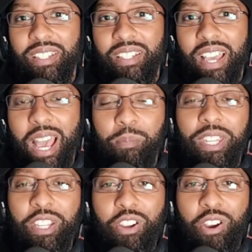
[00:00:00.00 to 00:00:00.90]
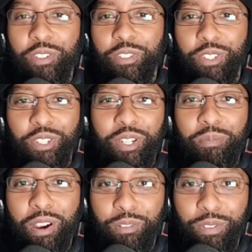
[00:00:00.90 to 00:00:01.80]
how many cards are good in
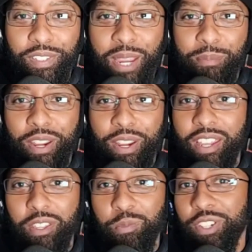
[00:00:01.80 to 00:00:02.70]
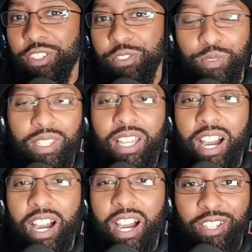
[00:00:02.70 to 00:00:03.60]
Marvel Snap right now that we're just
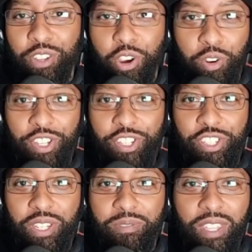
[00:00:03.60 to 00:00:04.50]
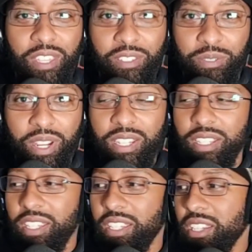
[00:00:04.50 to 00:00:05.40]
relying on the RNG of things, right?
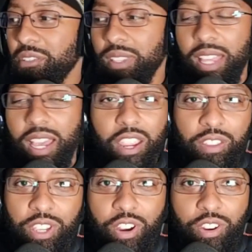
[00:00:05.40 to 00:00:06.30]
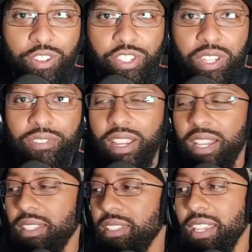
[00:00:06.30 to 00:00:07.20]
You're relying on the RNG for
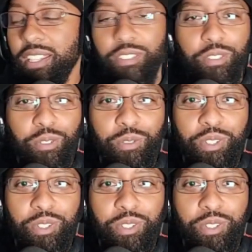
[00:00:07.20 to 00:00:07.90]
hella, not to screw you.